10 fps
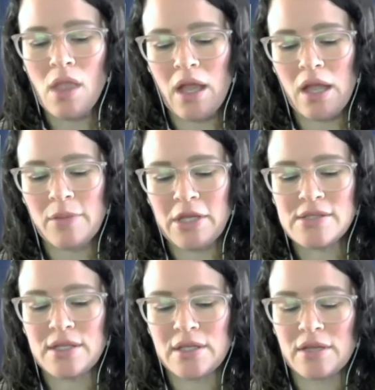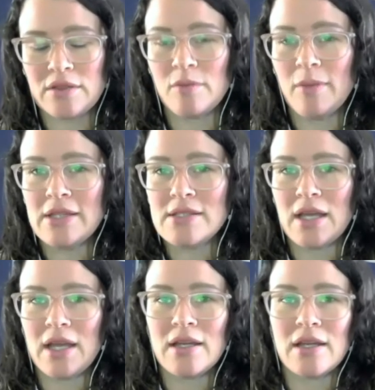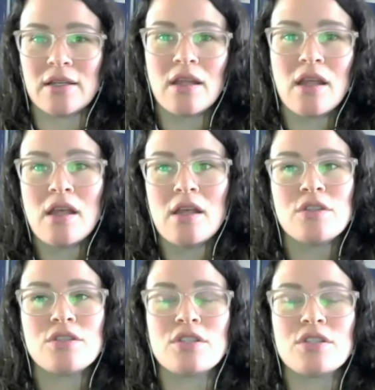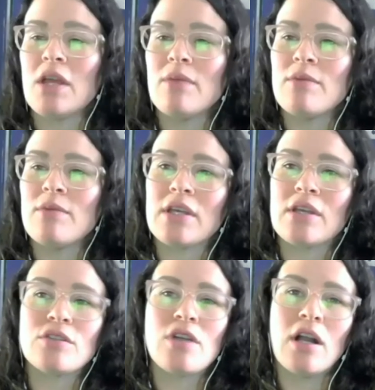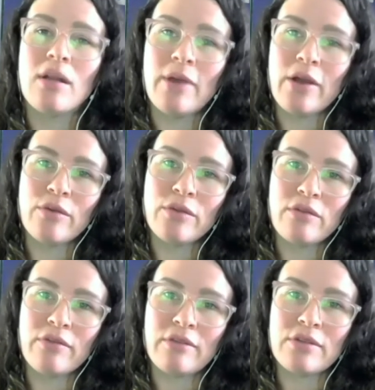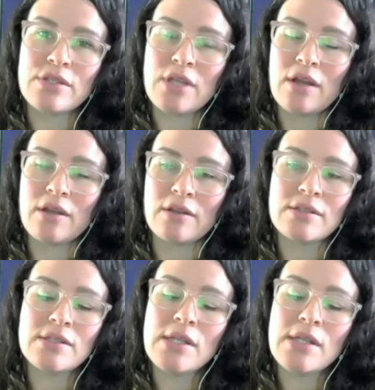I might sit at their bedside and just play music, talk about their favorite songs.